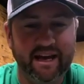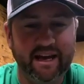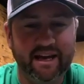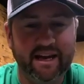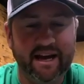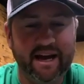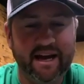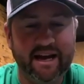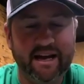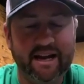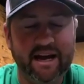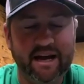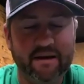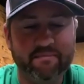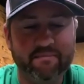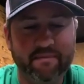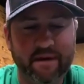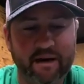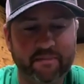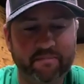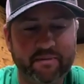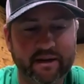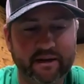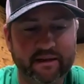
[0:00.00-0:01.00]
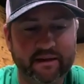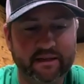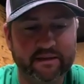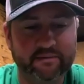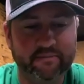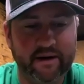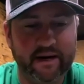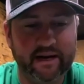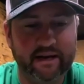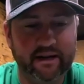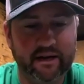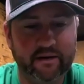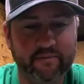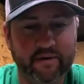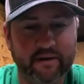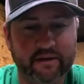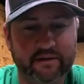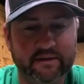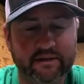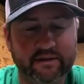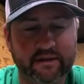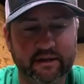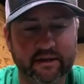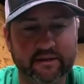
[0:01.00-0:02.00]
and I, and I, I picked this bait up.
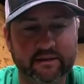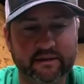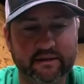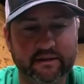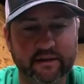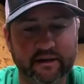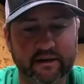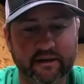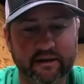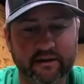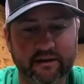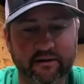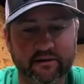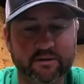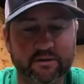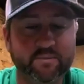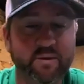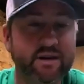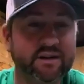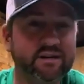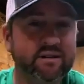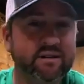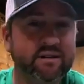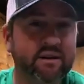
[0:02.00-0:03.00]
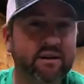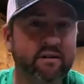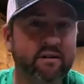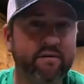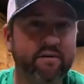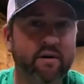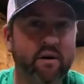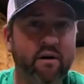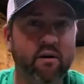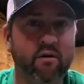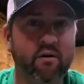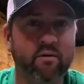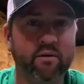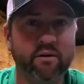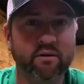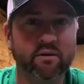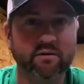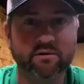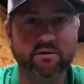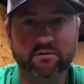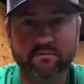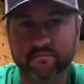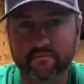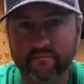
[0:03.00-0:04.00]
It's, it's, uh, you know, especially in the fall when
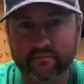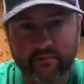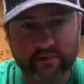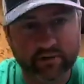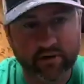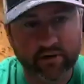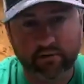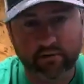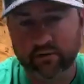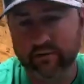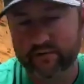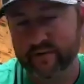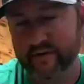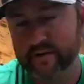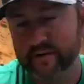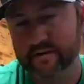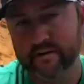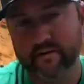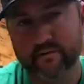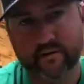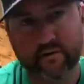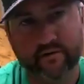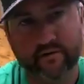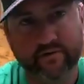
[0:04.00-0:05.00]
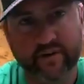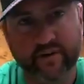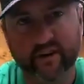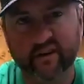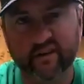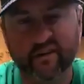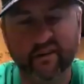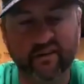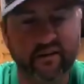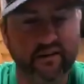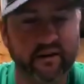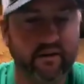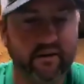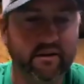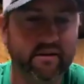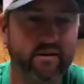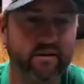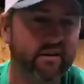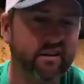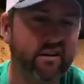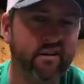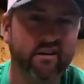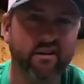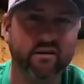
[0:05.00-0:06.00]
those schooling fish are real fickle and,
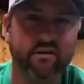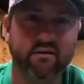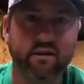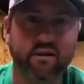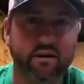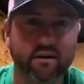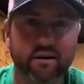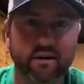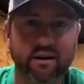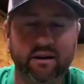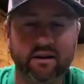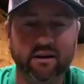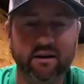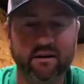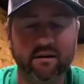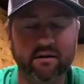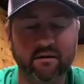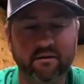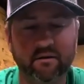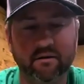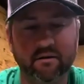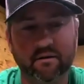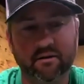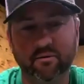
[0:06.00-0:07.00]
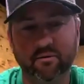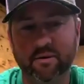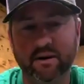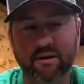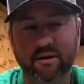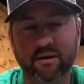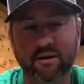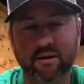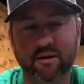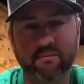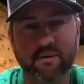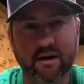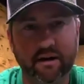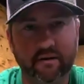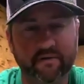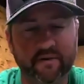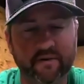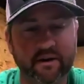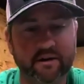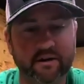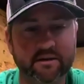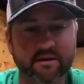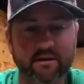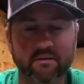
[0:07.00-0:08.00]
you know, they're, they're keyed into little, little bitty
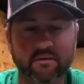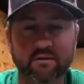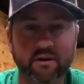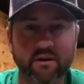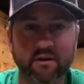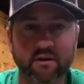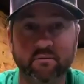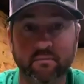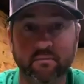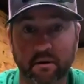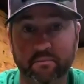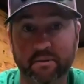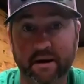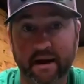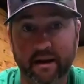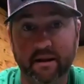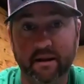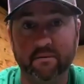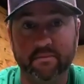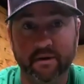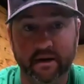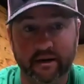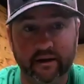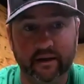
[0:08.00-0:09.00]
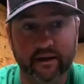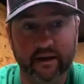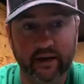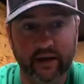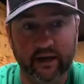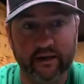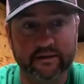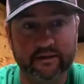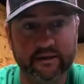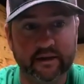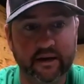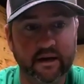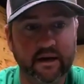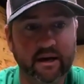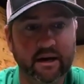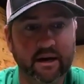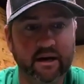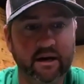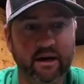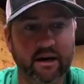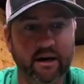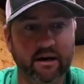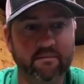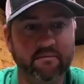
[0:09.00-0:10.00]
bait fish and they're really a pain in the butt to catch.
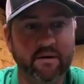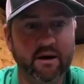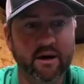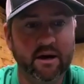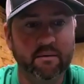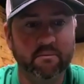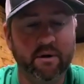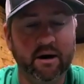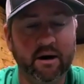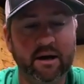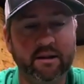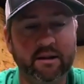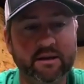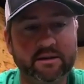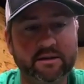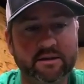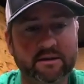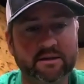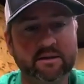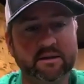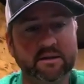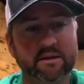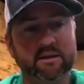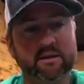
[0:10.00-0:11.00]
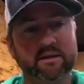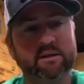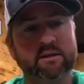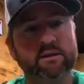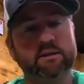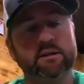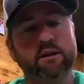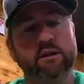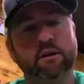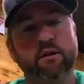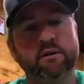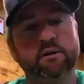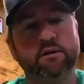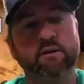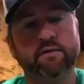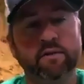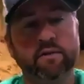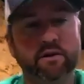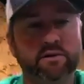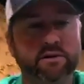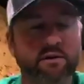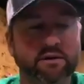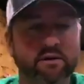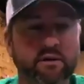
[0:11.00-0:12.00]
Um, but this is the, this is the larger
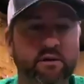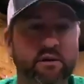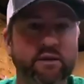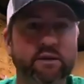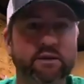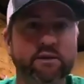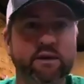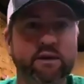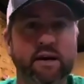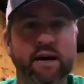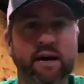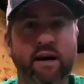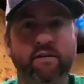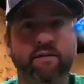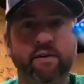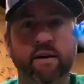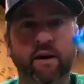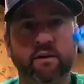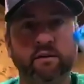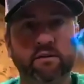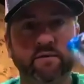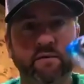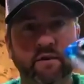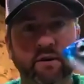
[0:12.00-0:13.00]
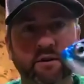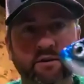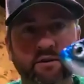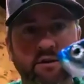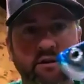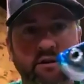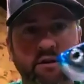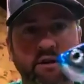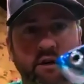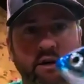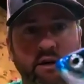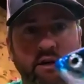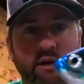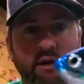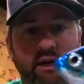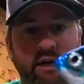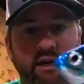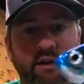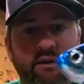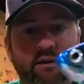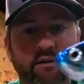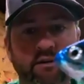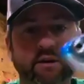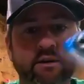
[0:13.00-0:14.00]
version. So this is a half ounce version
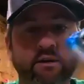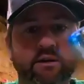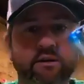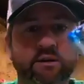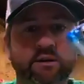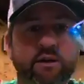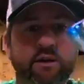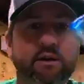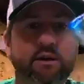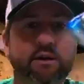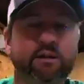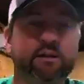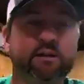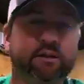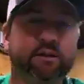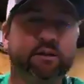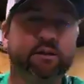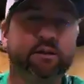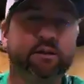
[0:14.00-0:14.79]
and you can see this is